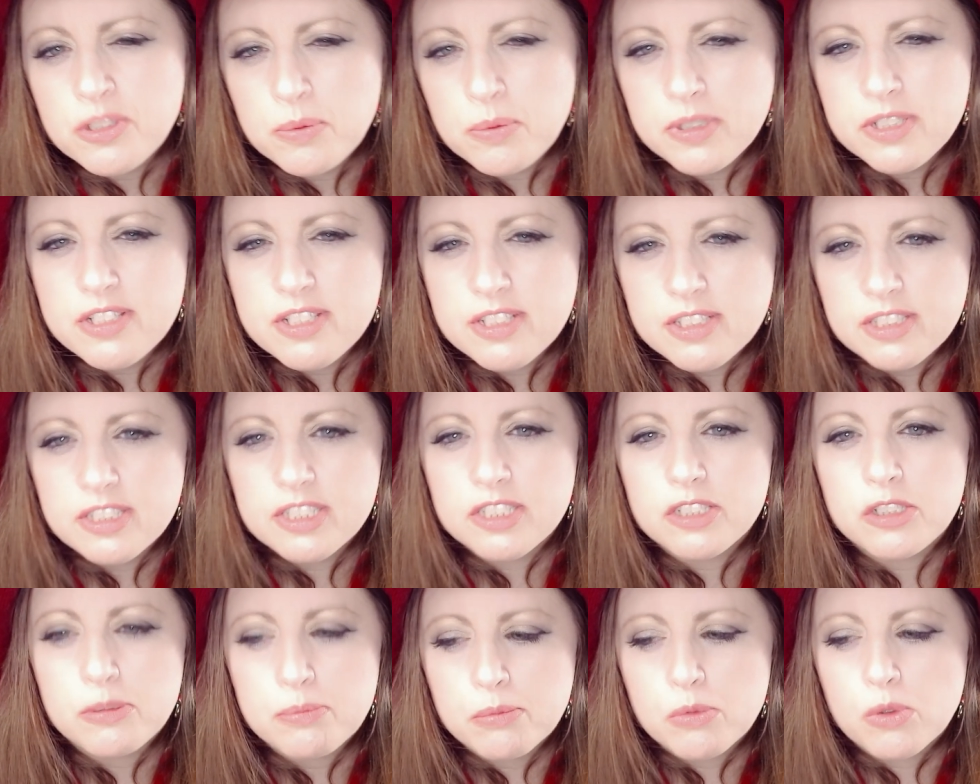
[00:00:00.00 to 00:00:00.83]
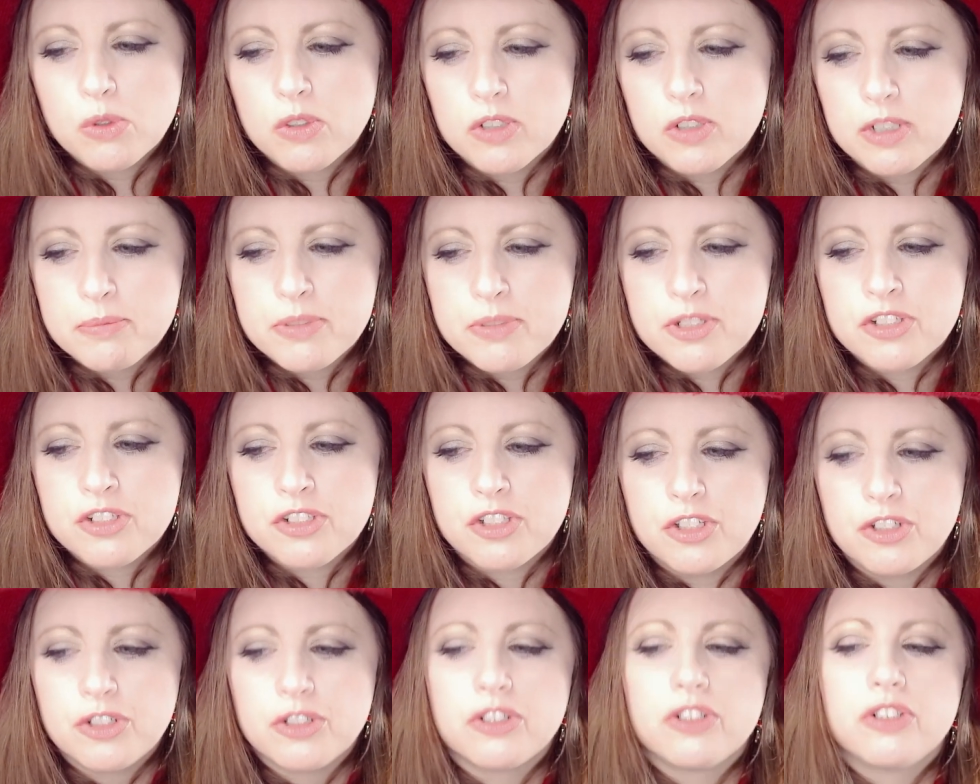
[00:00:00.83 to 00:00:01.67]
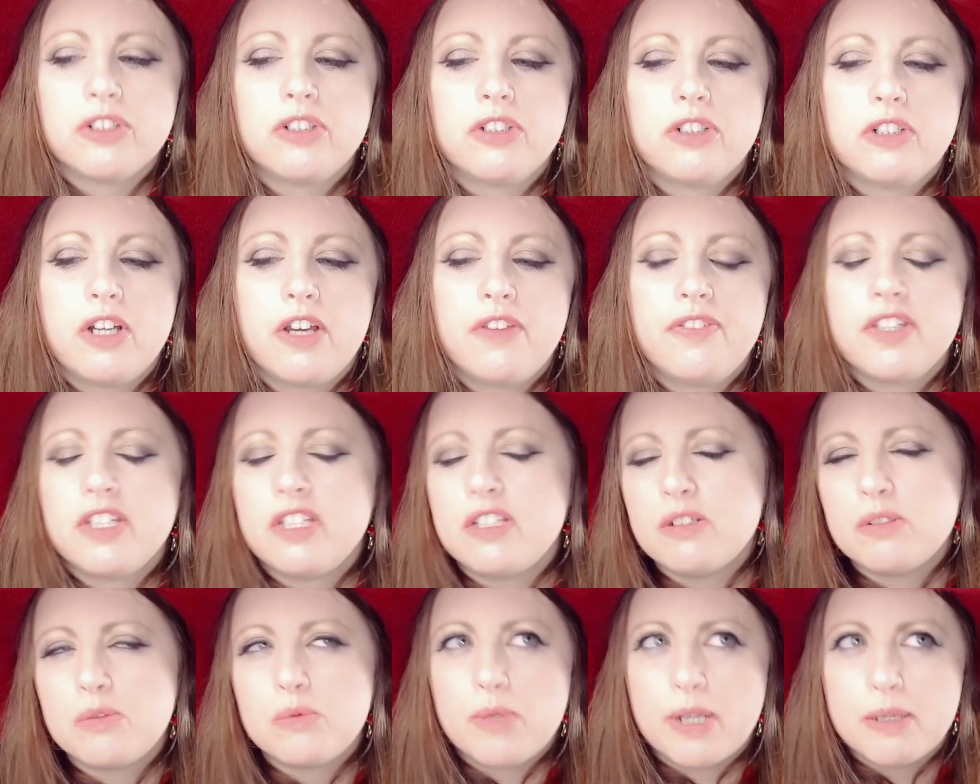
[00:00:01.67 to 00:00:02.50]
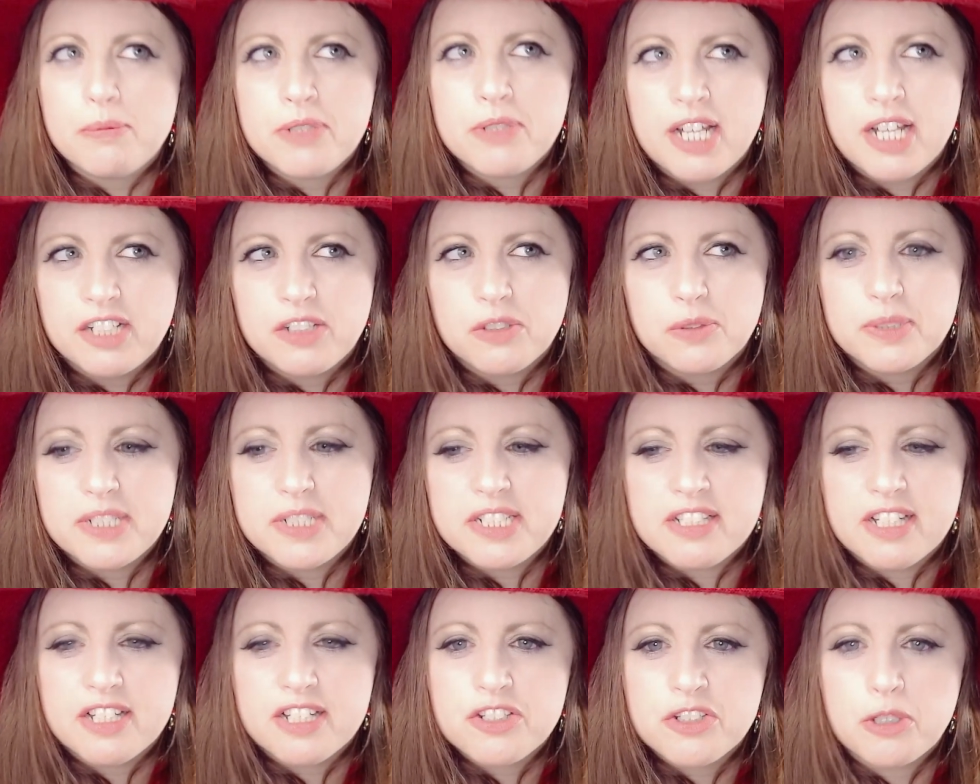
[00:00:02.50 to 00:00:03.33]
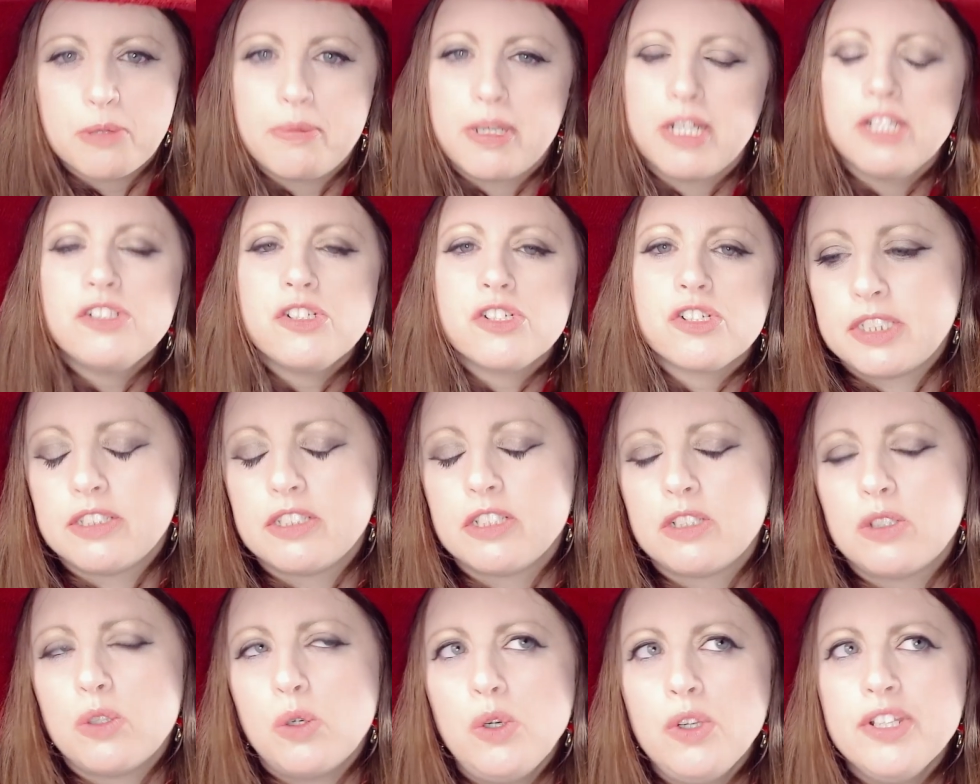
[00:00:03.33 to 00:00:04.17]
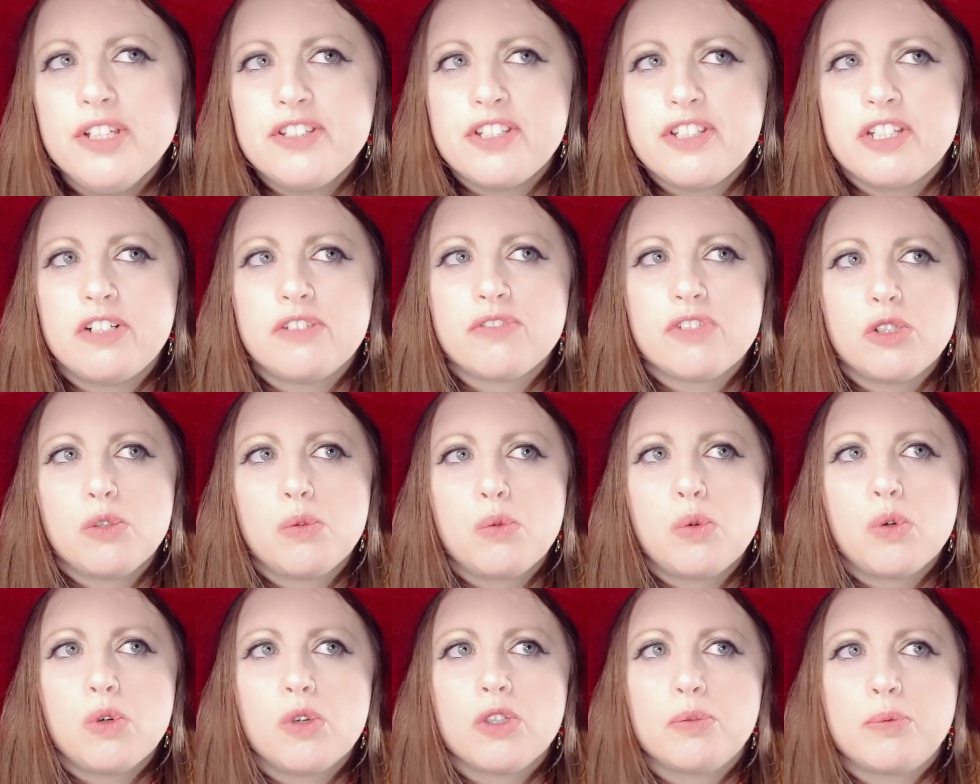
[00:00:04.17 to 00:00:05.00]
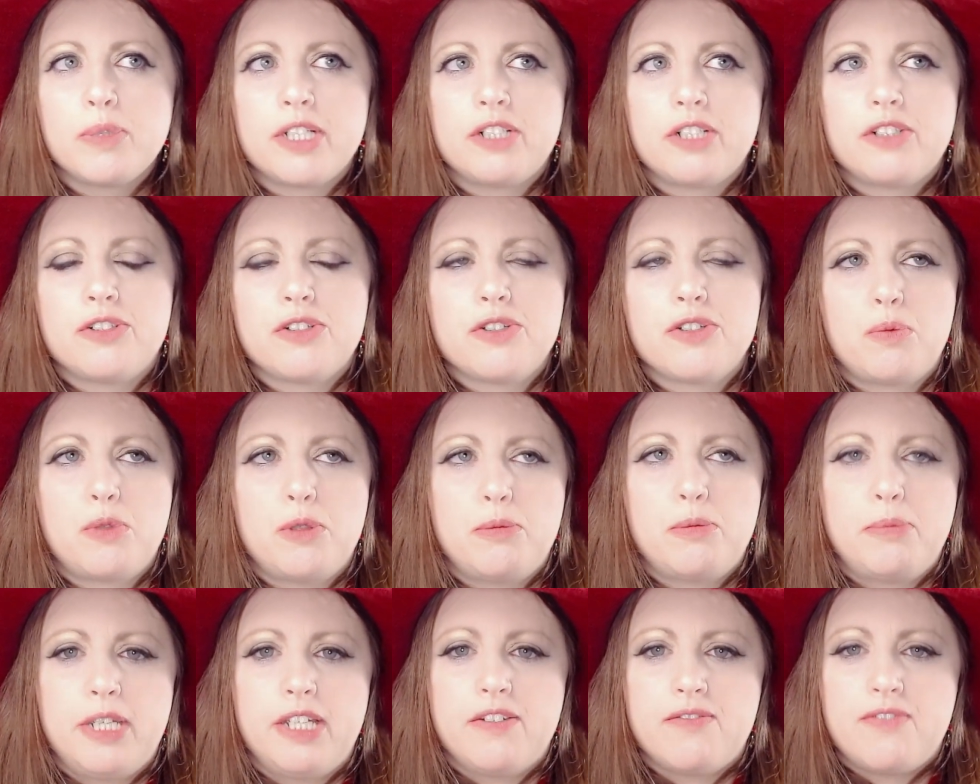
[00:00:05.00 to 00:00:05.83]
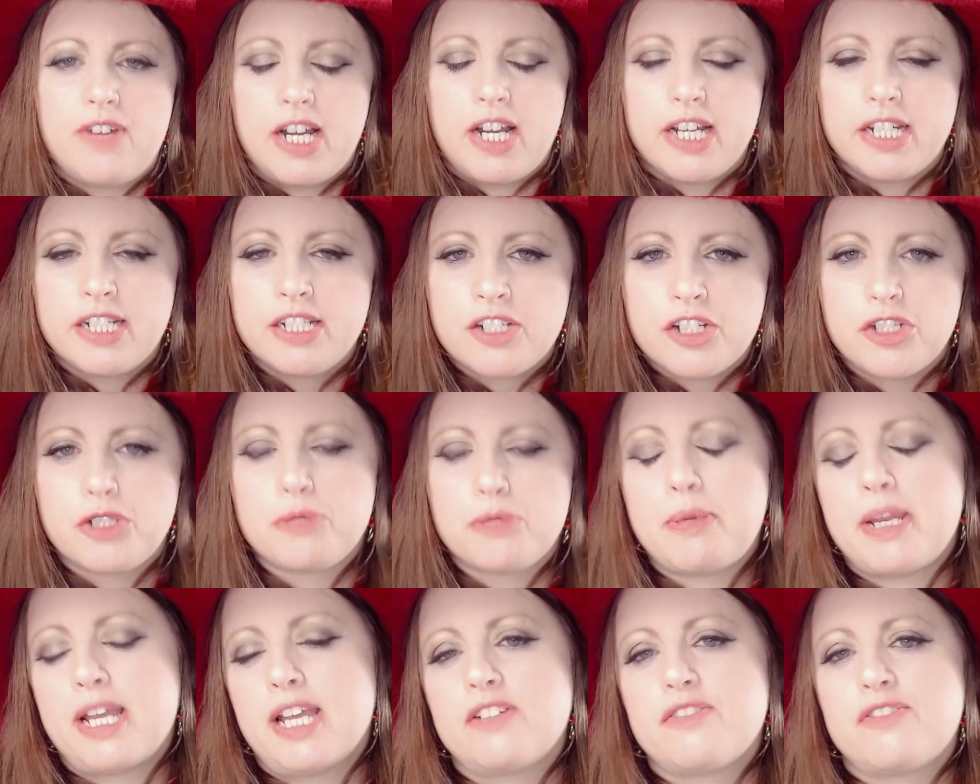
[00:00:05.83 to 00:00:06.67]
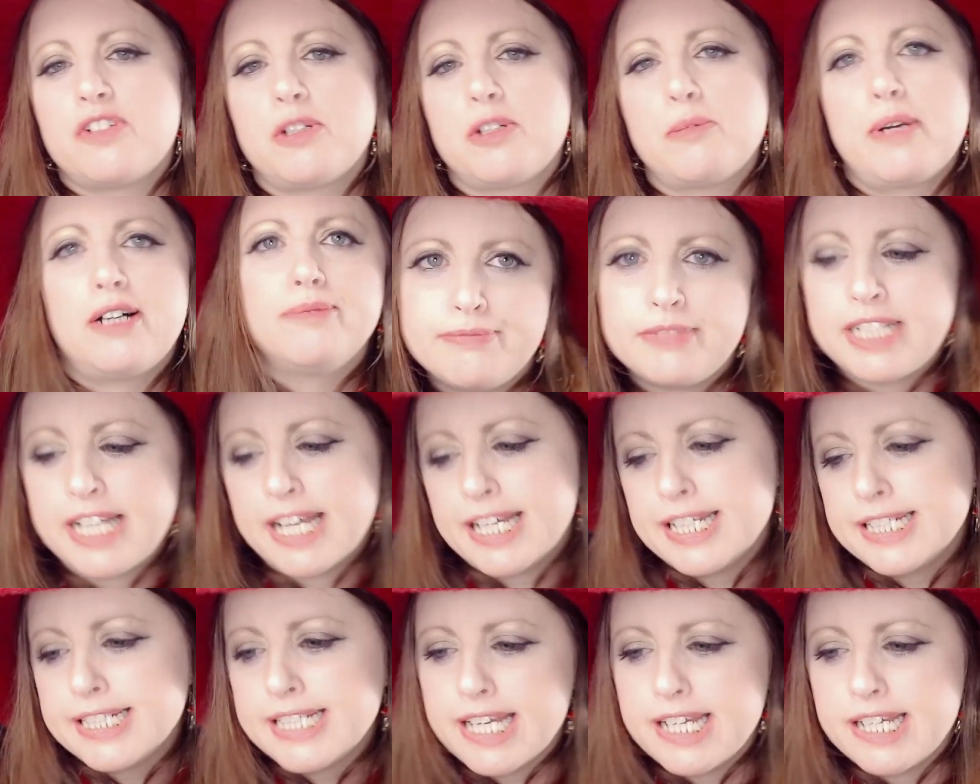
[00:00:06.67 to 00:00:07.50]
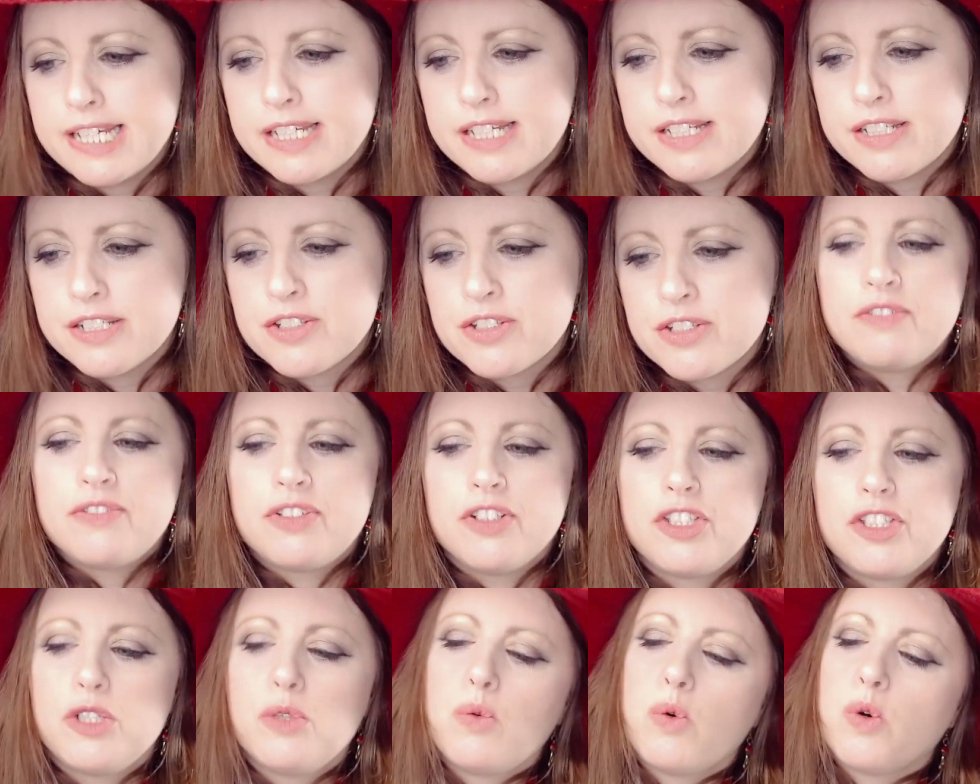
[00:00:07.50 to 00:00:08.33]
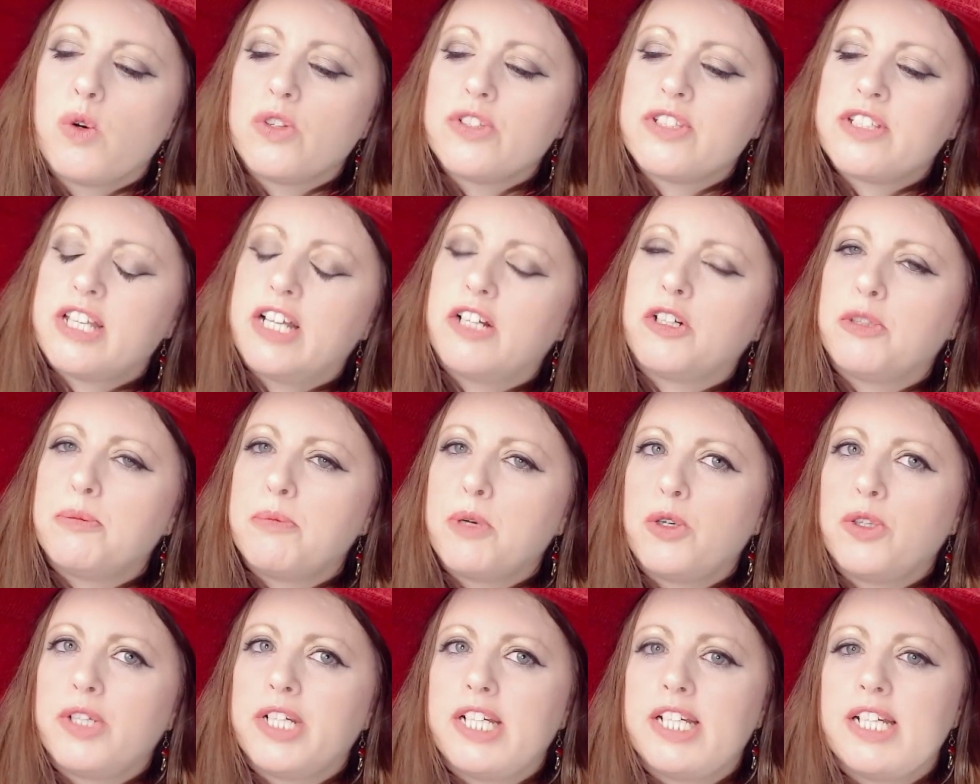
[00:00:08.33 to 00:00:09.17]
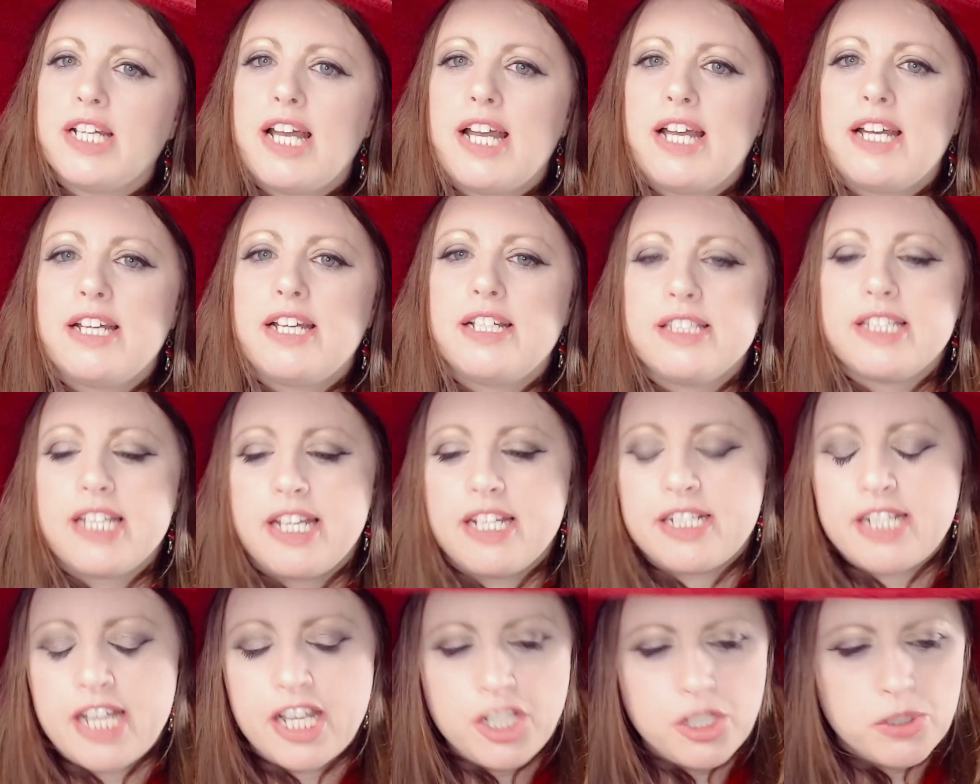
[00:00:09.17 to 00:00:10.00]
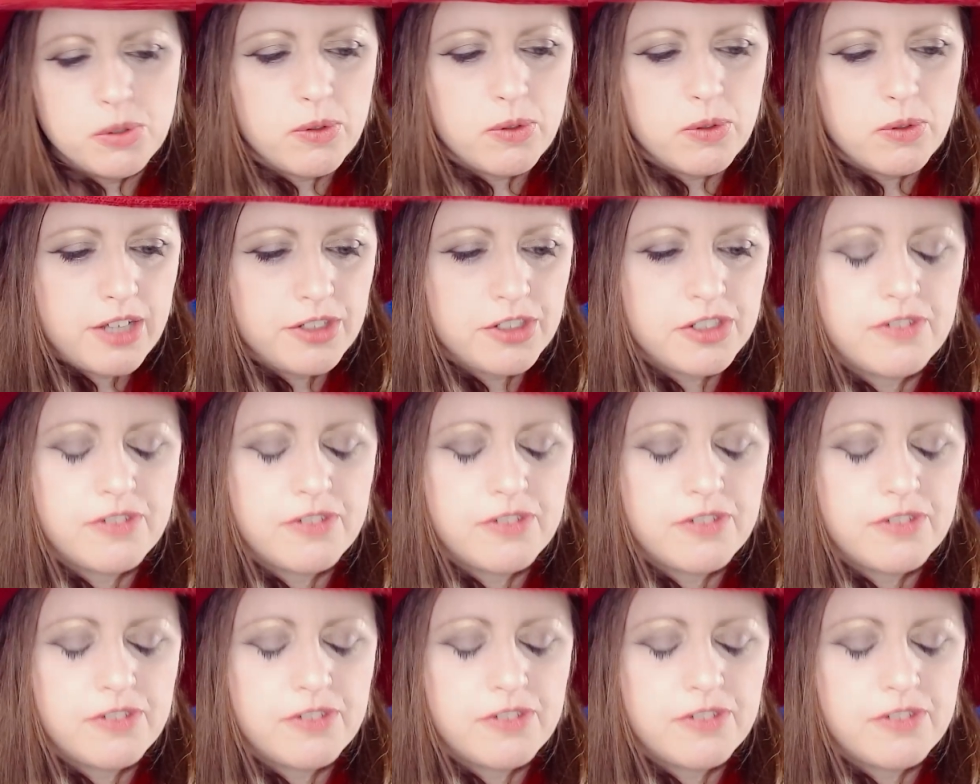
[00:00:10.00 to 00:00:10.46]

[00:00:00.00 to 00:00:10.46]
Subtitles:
one's a little more obscure, and the website only says so much. The gold and silver award winners will be invited to Japan for about 10 days for the award ceremony, and they take you around to